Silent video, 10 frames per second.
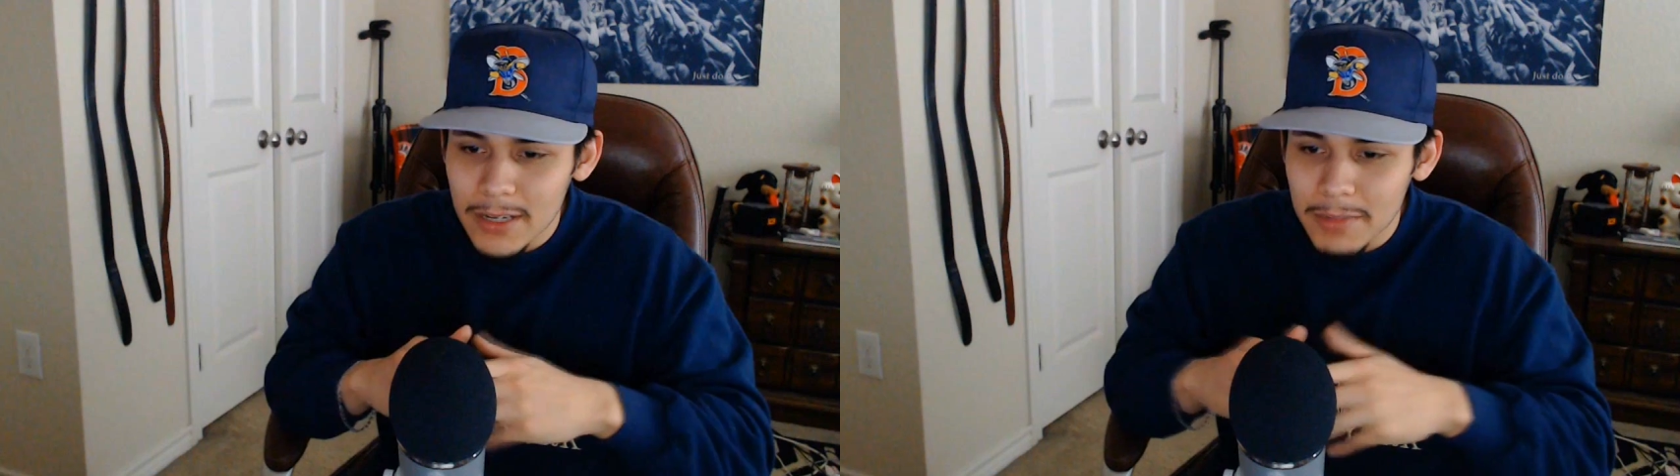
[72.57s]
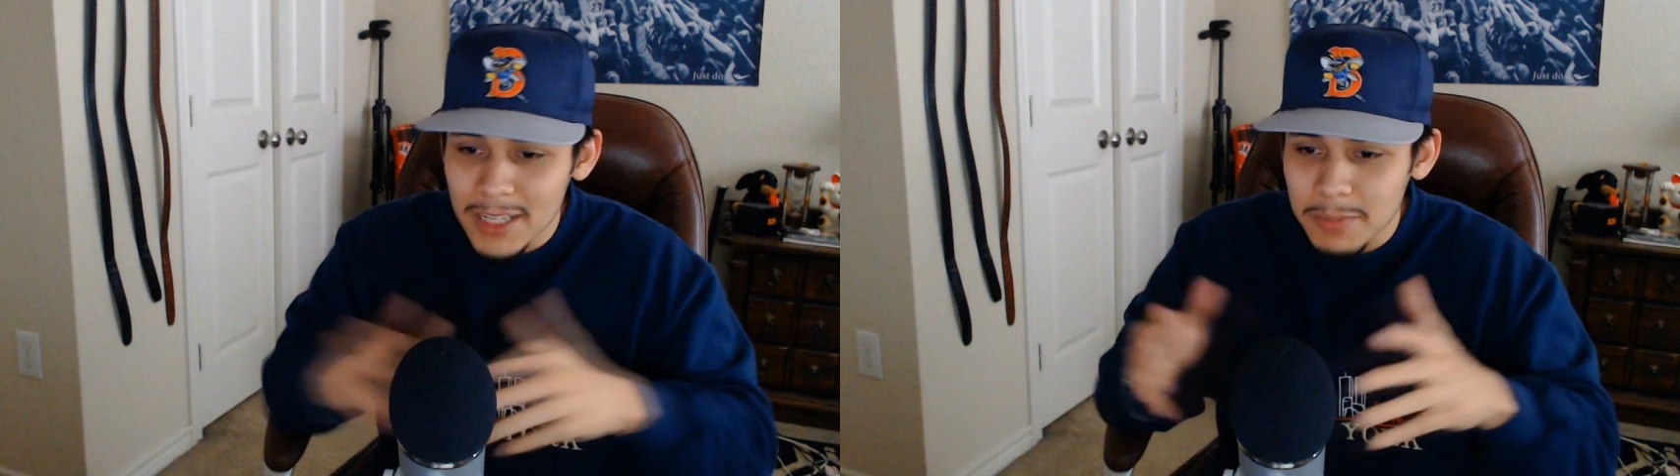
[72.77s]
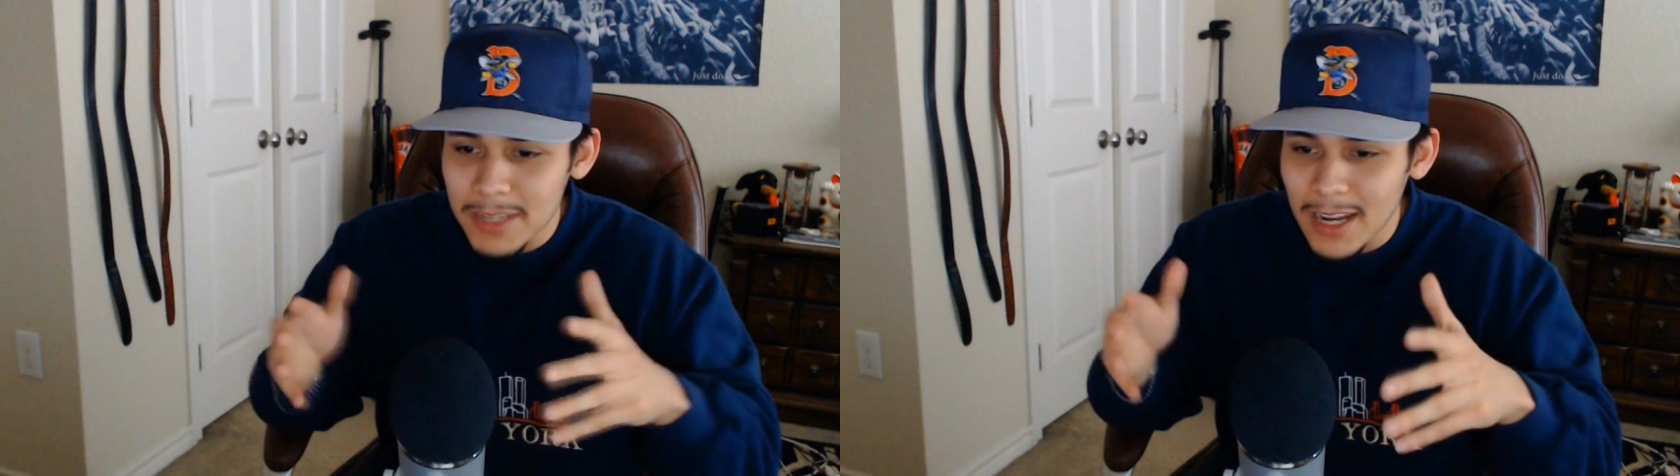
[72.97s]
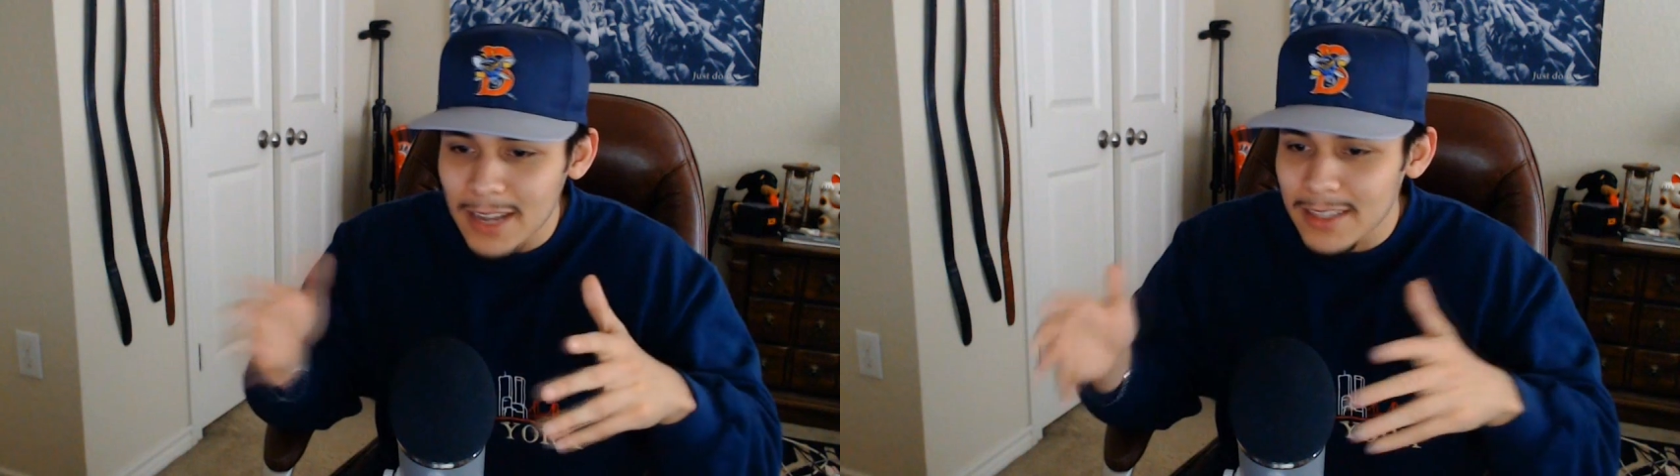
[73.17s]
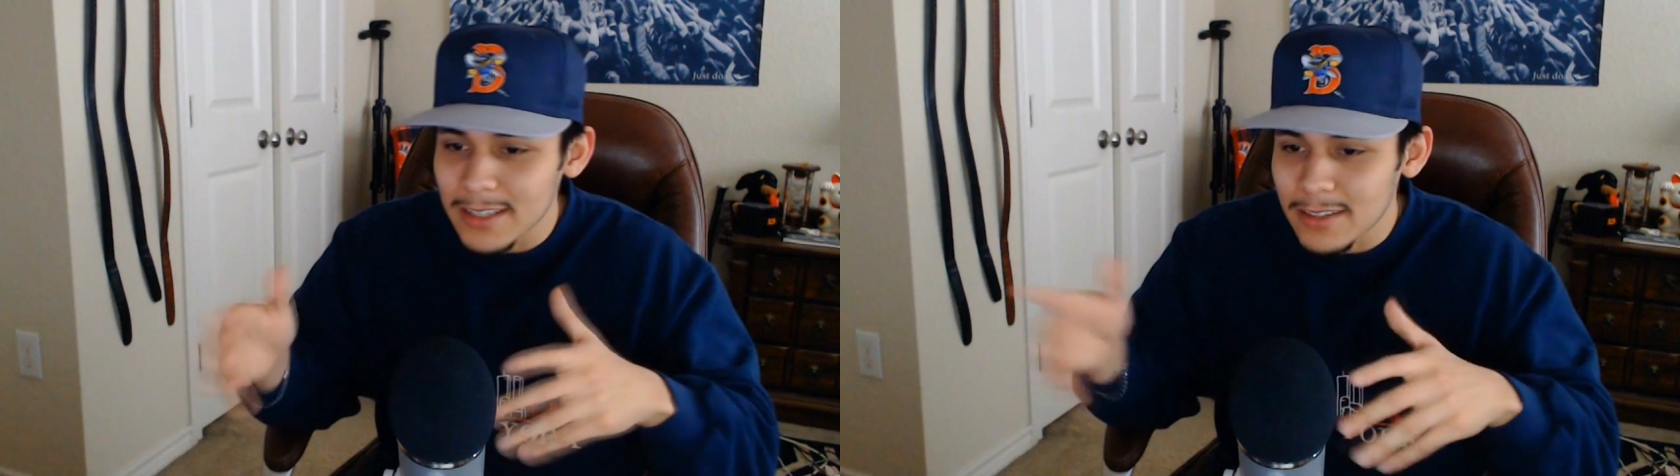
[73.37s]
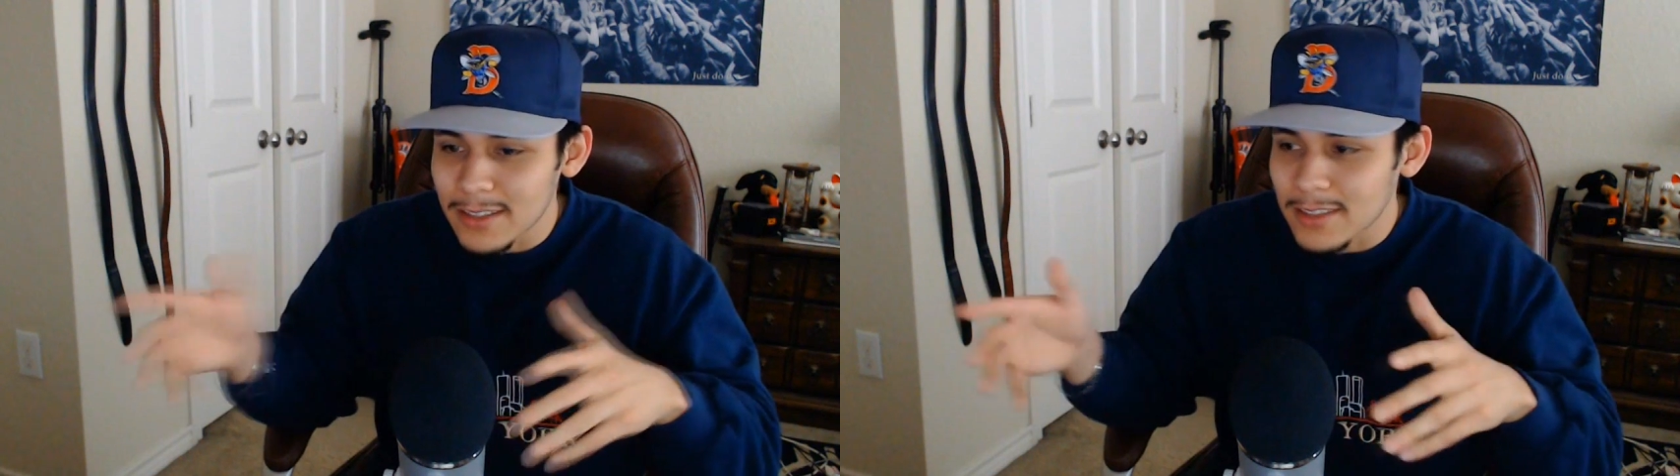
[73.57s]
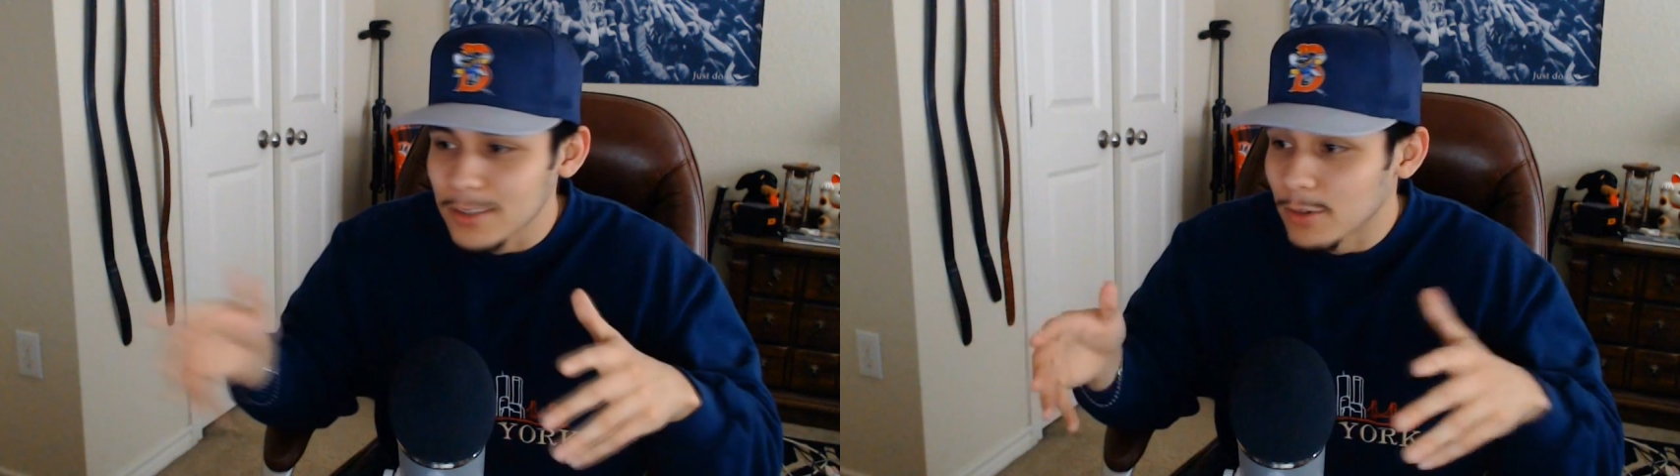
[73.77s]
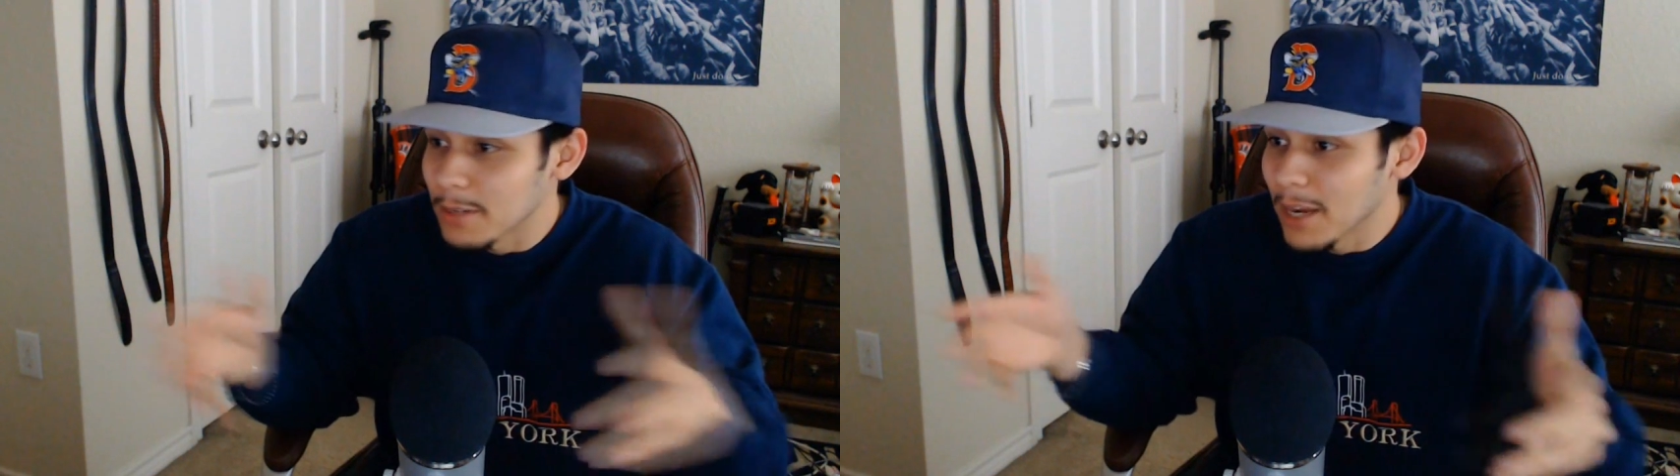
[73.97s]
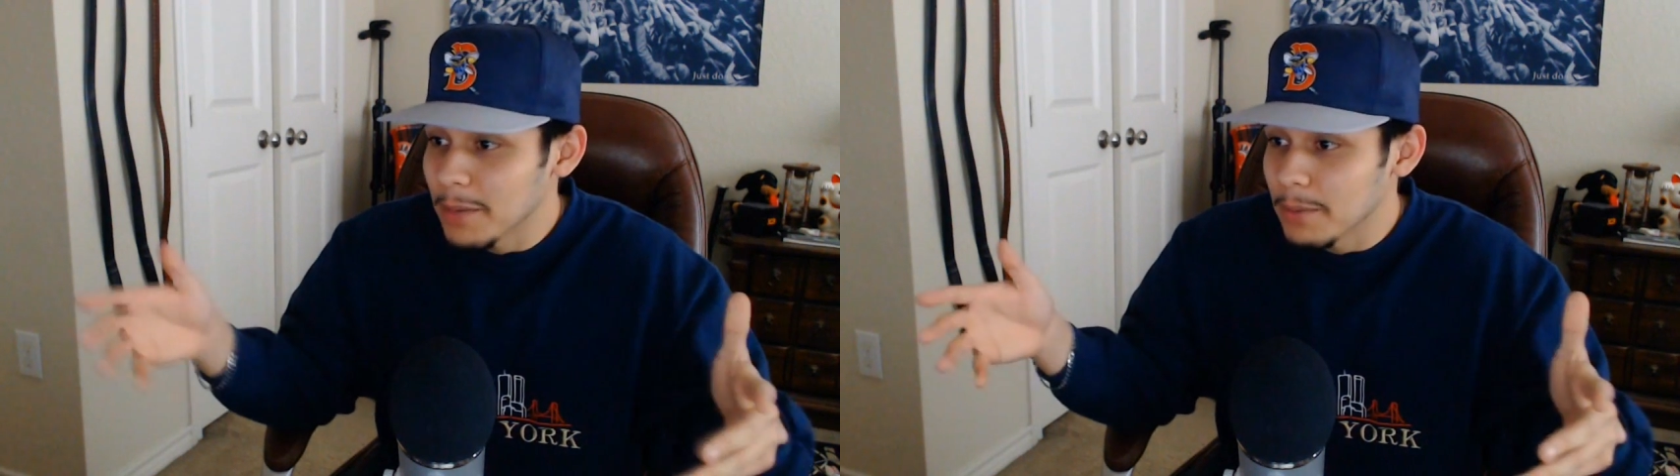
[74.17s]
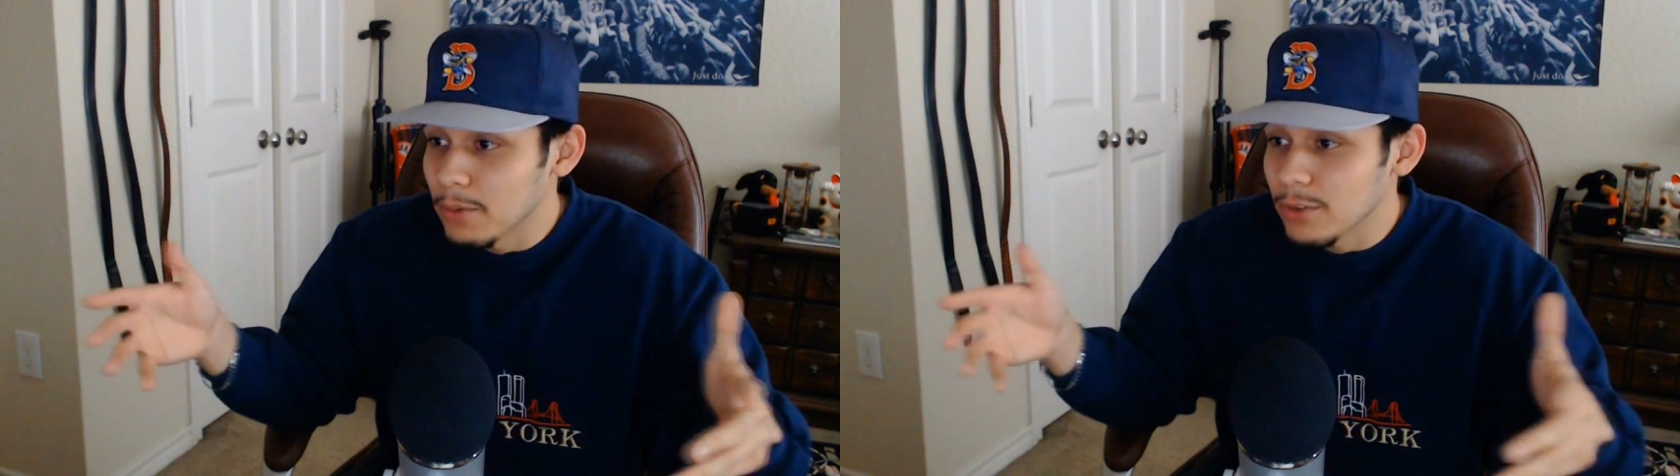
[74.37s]
Makes me kind of think that the story
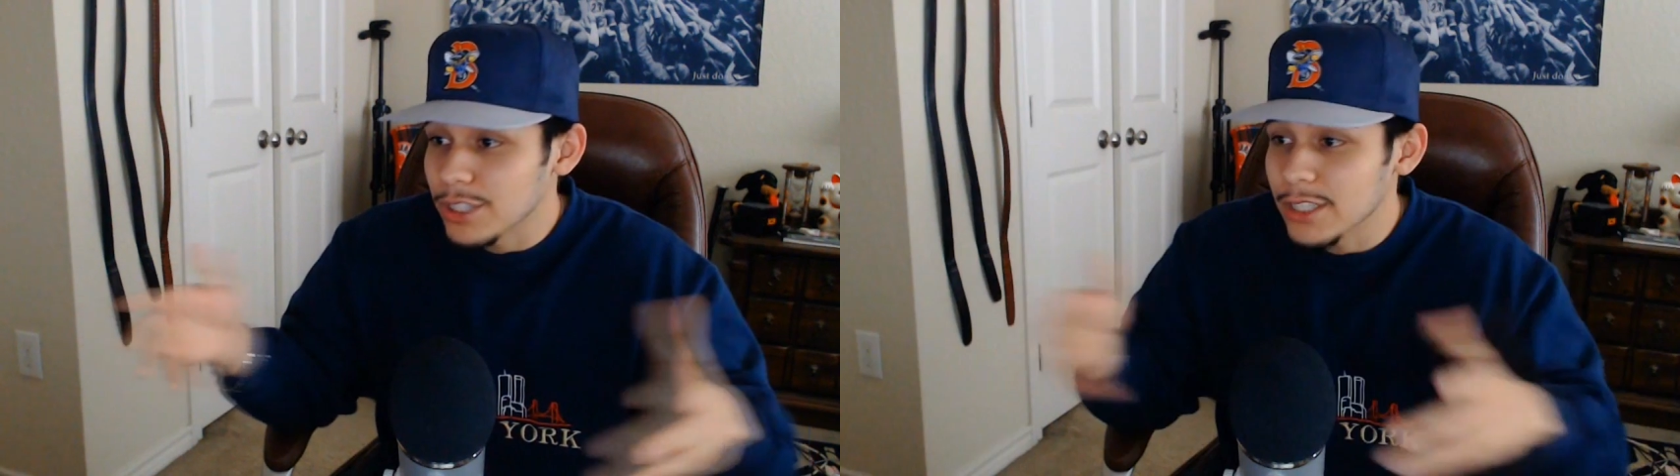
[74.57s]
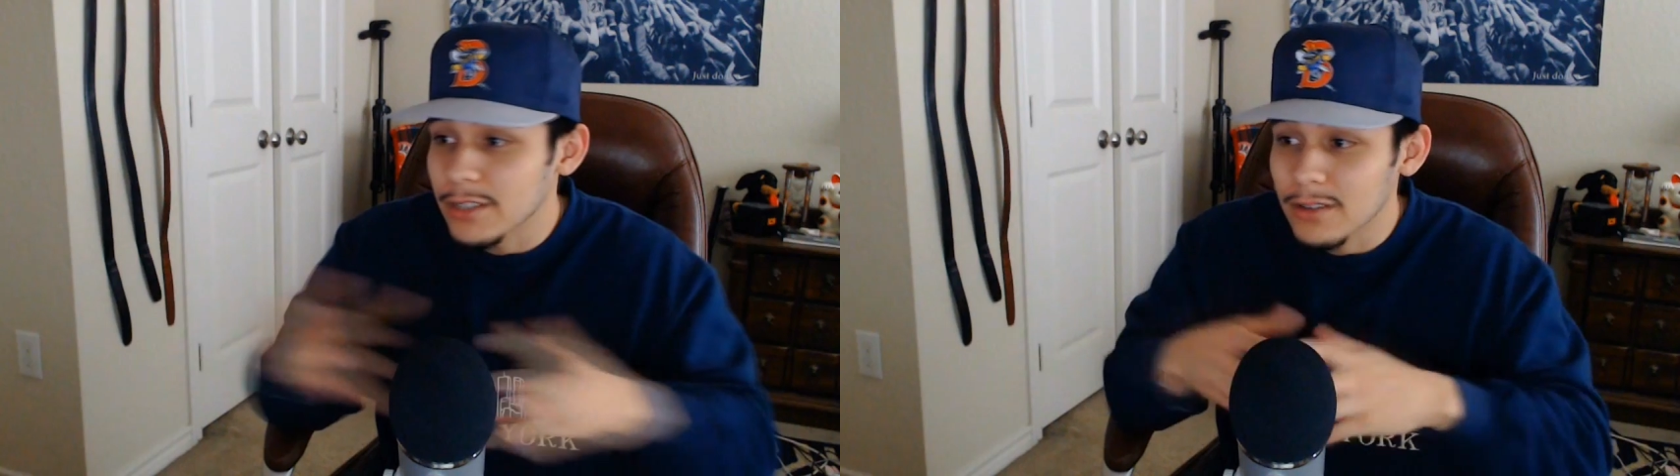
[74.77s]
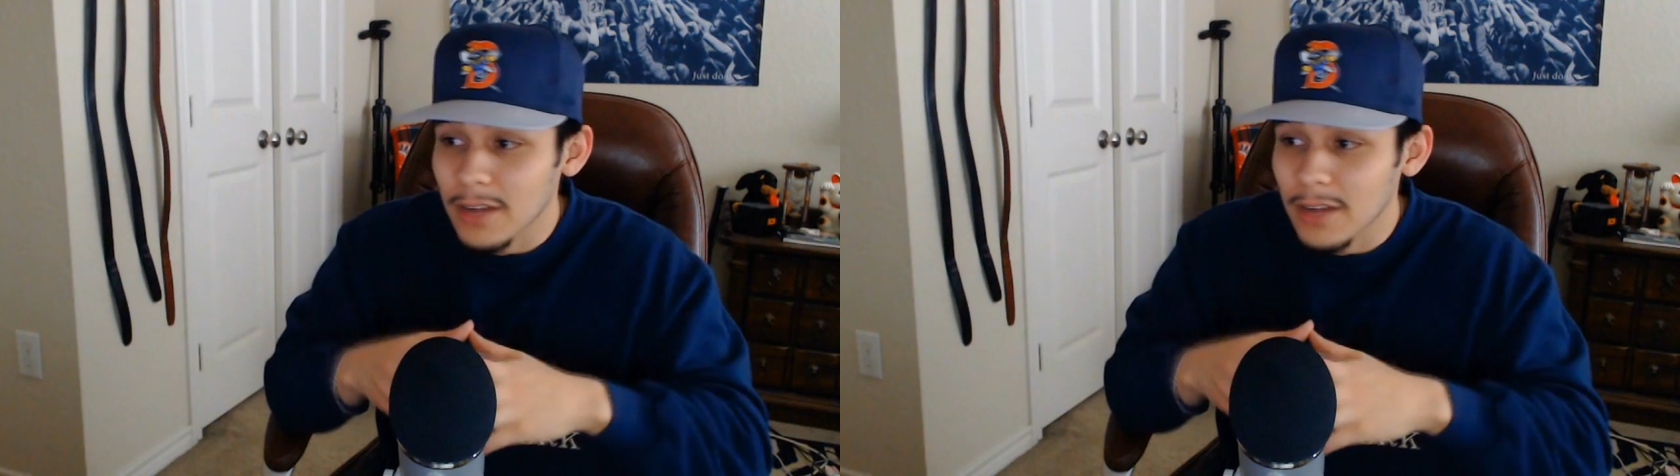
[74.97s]
might be bullshit.